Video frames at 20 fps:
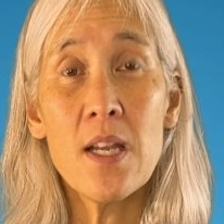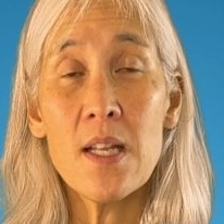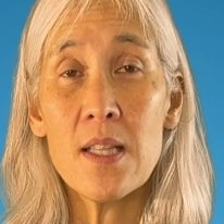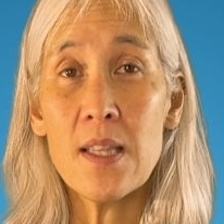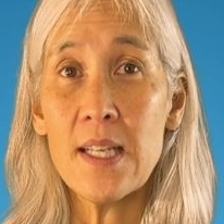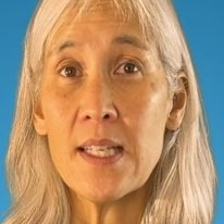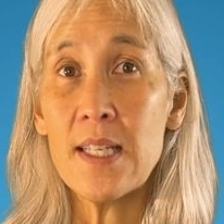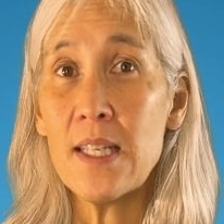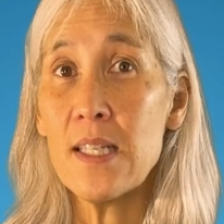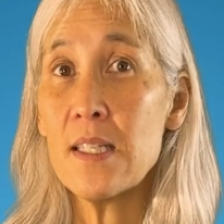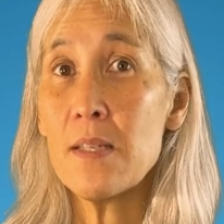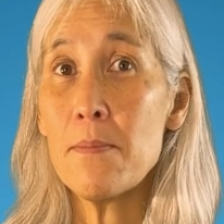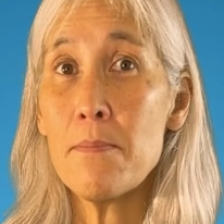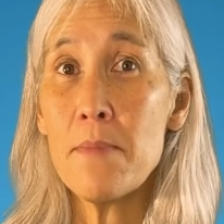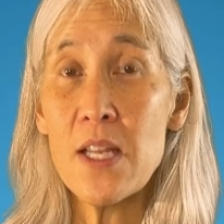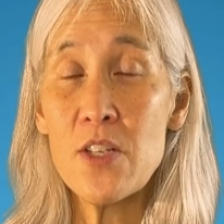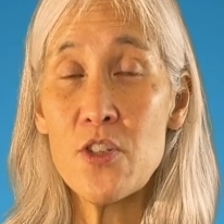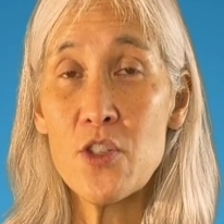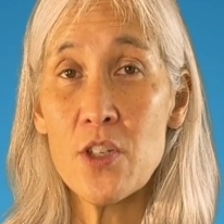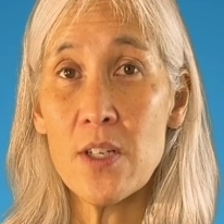like in
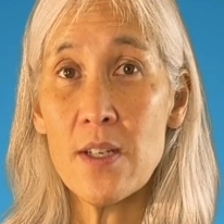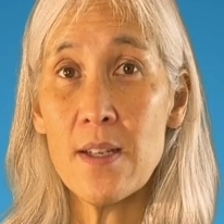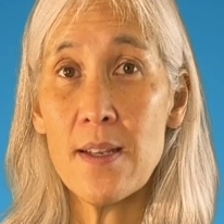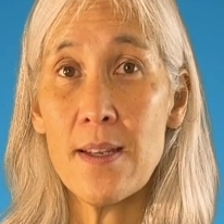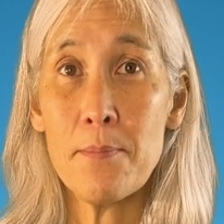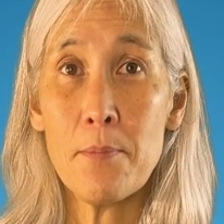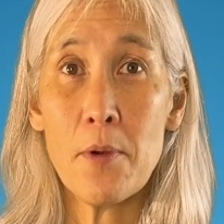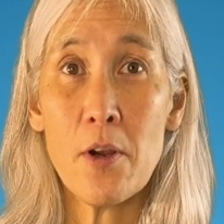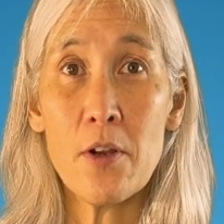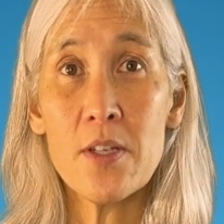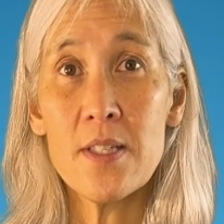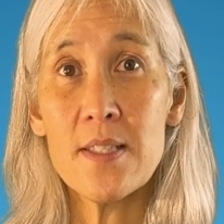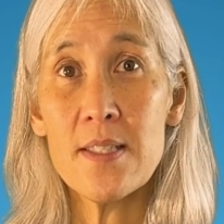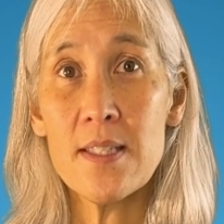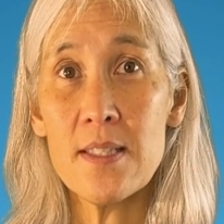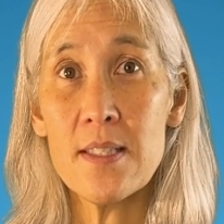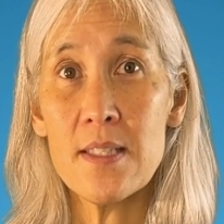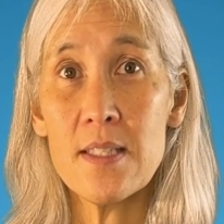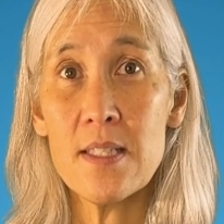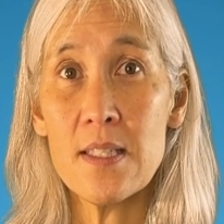dementia and
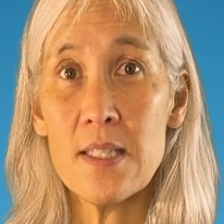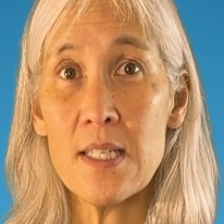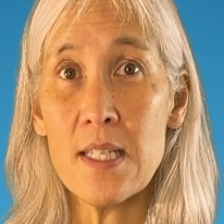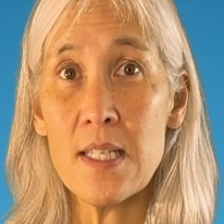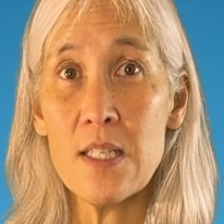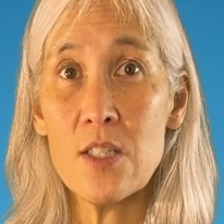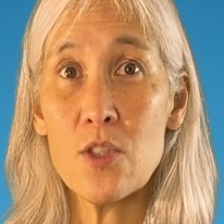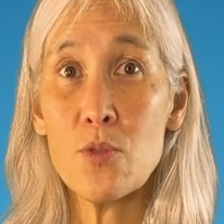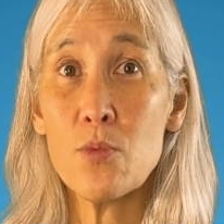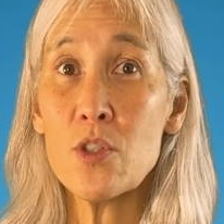Parkinson's disease,